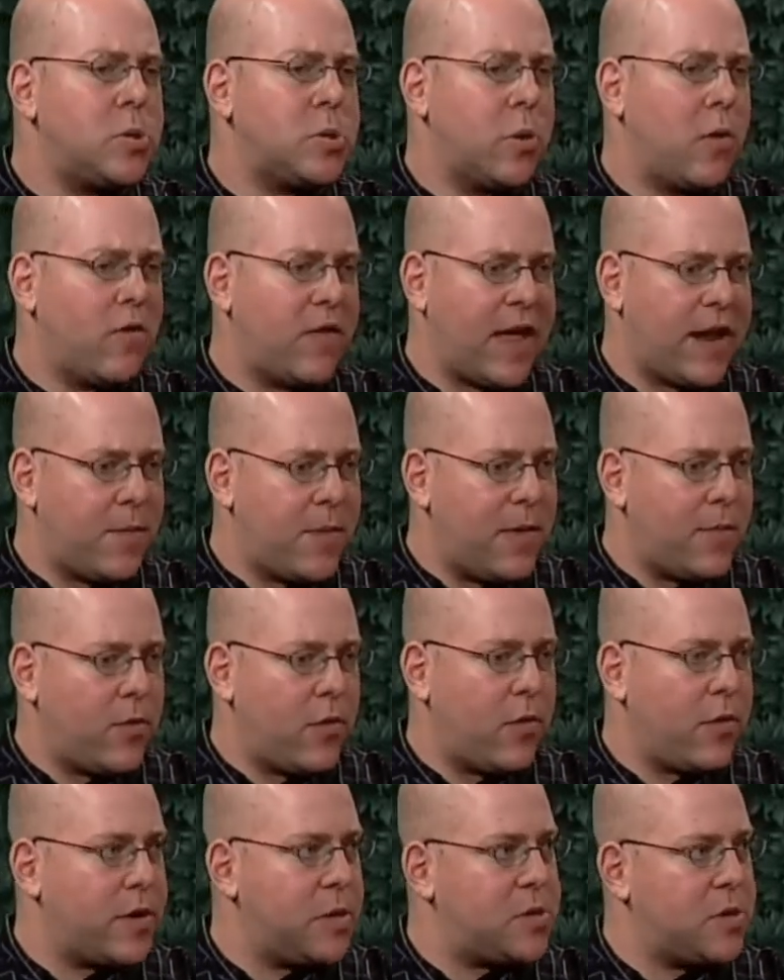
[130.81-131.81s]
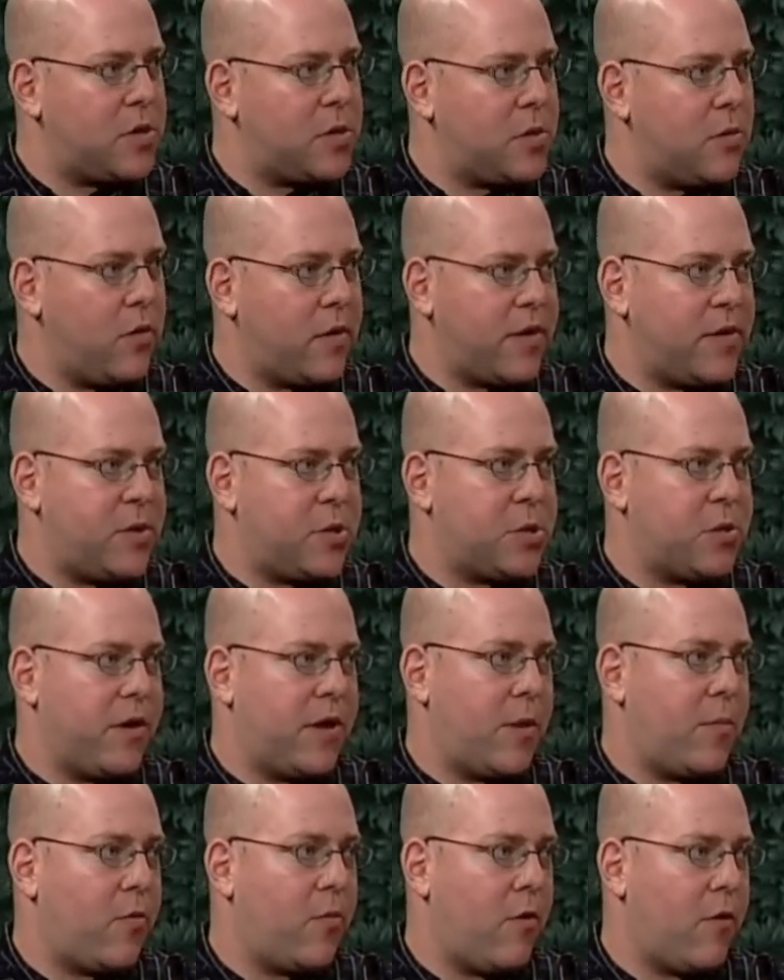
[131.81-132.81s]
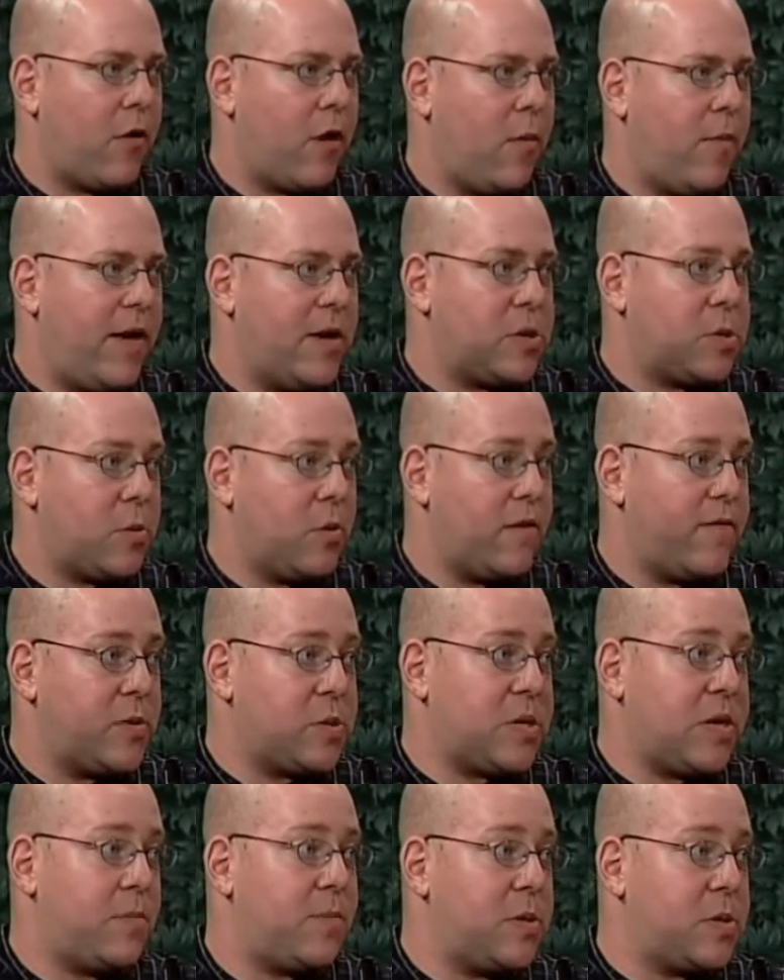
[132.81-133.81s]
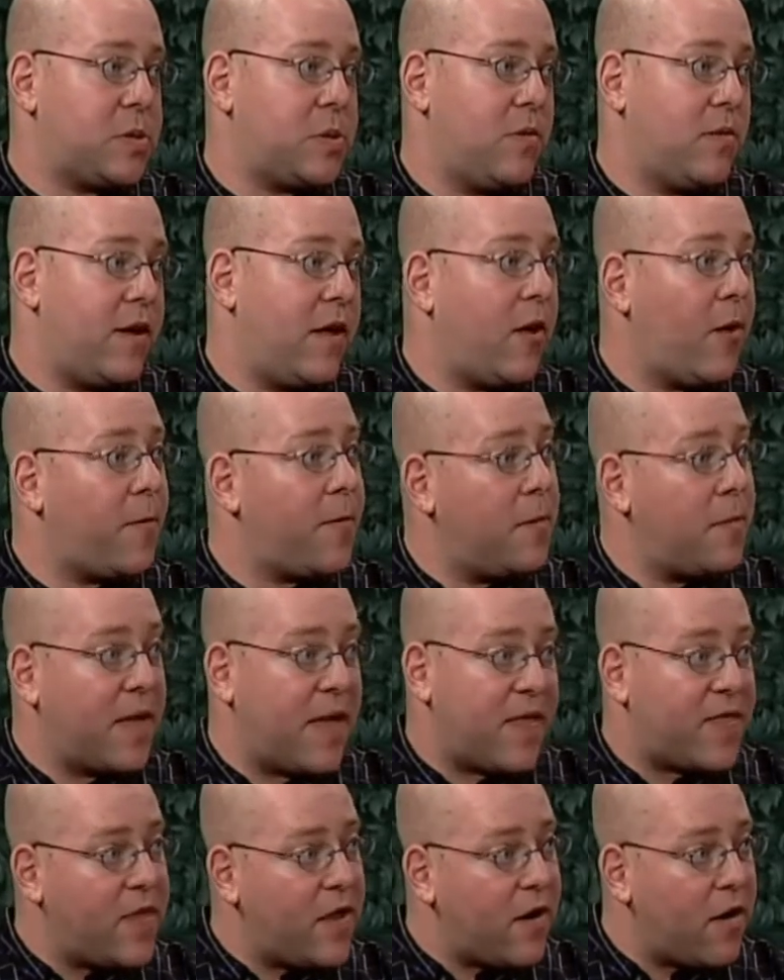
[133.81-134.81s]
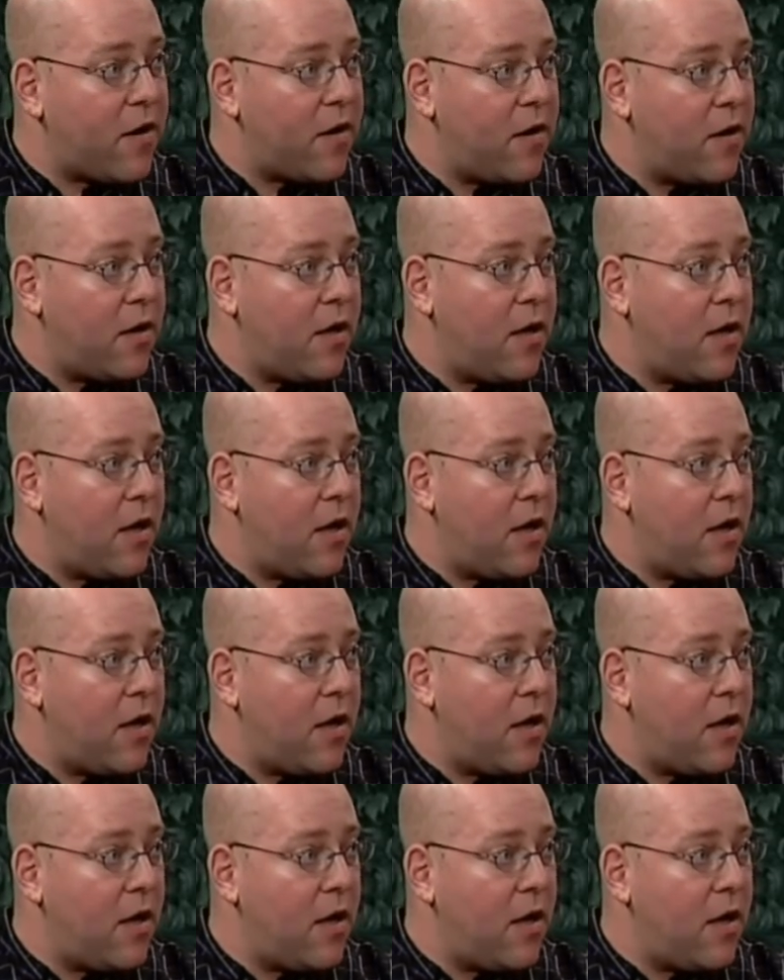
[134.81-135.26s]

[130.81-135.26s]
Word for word: So a lot of people look as the, look at the training program as sort of a stepping stone to help them get there